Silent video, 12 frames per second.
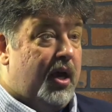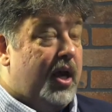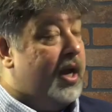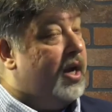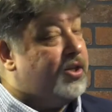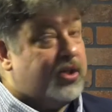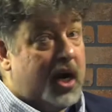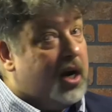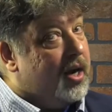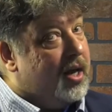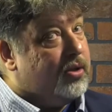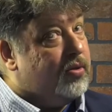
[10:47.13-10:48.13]
And I
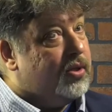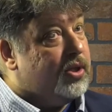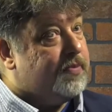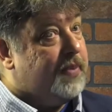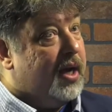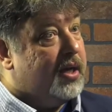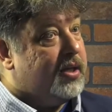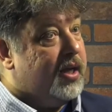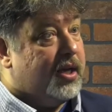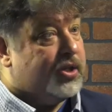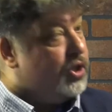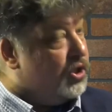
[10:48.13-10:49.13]
started out doing this
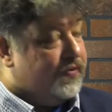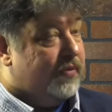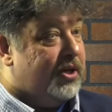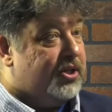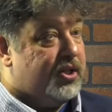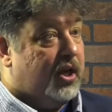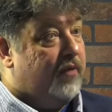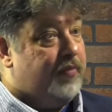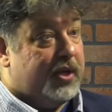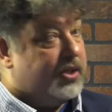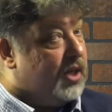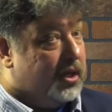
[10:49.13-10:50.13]
podcast just for myself
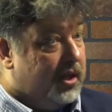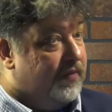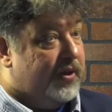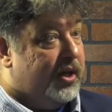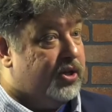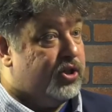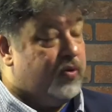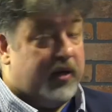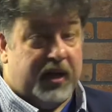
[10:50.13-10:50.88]
because I love the history.